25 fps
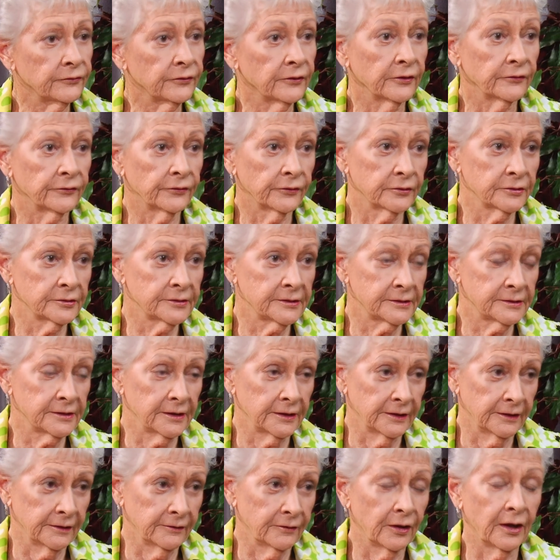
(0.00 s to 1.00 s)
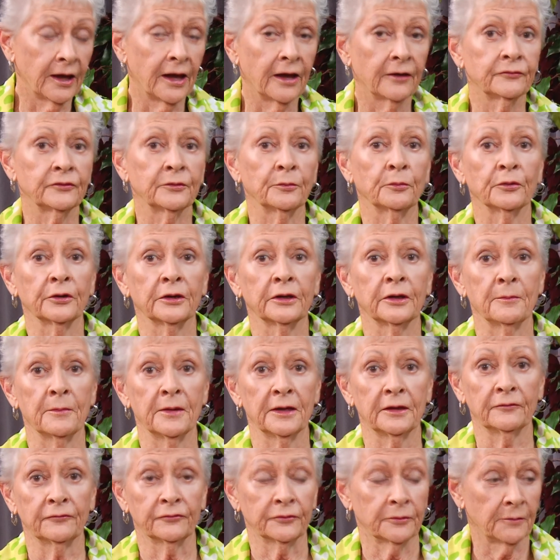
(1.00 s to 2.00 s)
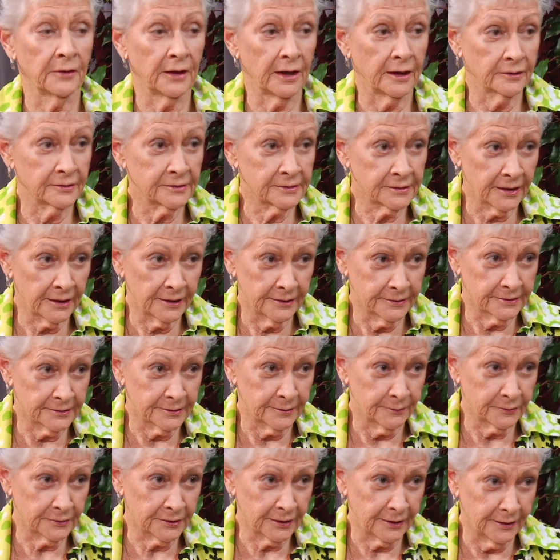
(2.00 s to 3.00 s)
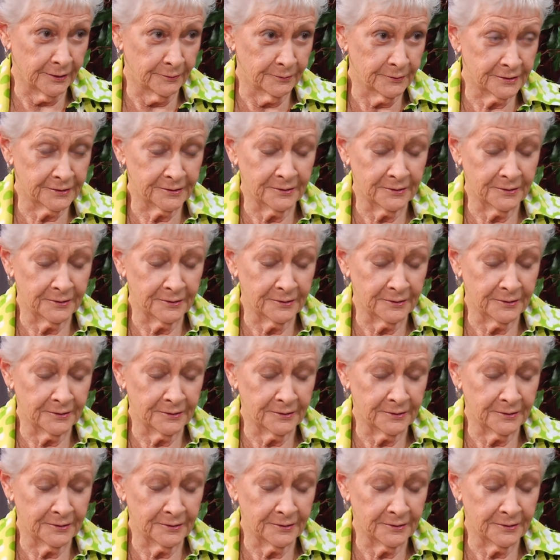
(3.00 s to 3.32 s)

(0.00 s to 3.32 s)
The first thing, you have to bring them in from the outside sometimes.